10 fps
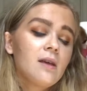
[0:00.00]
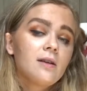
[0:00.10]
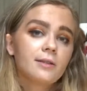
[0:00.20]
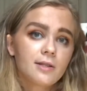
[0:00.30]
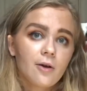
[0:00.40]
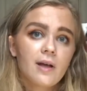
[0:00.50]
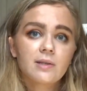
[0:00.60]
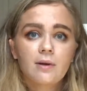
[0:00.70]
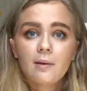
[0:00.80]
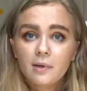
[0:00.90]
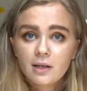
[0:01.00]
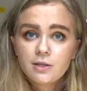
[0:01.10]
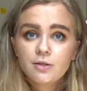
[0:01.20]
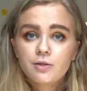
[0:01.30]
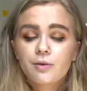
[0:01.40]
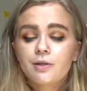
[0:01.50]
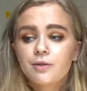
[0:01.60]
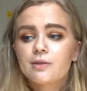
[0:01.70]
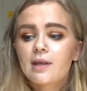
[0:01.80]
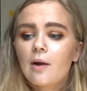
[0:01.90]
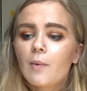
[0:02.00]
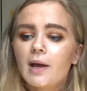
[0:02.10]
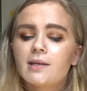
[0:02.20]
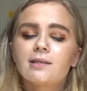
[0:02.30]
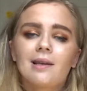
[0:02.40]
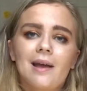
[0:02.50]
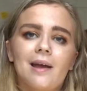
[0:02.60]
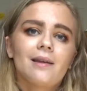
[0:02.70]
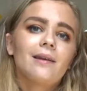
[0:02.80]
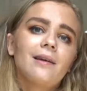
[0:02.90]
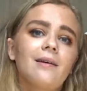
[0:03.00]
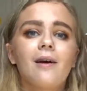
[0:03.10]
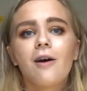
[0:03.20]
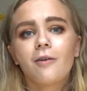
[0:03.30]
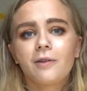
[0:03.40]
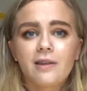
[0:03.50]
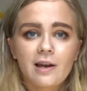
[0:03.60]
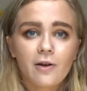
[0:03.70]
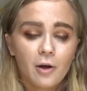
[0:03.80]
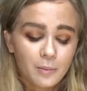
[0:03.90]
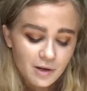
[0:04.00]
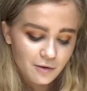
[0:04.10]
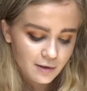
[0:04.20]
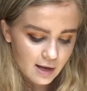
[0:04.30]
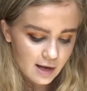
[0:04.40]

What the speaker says: So that's what I'm gonna do to reduce that waste, and hopefully that'll help you.